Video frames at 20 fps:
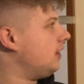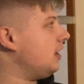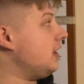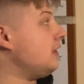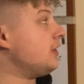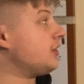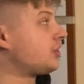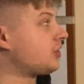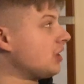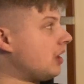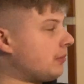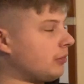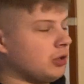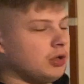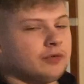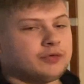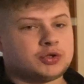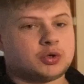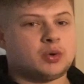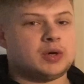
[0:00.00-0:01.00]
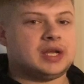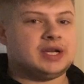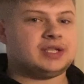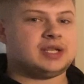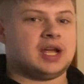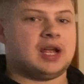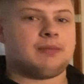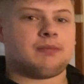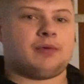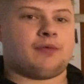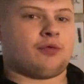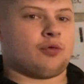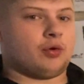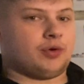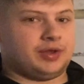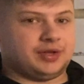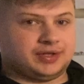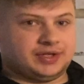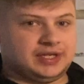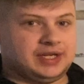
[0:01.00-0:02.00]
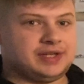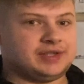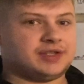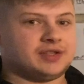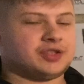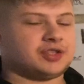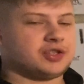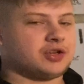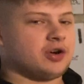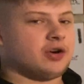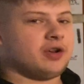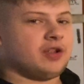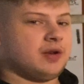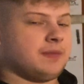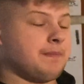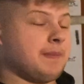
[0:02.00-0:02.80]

in the summer of 2010, before the season started,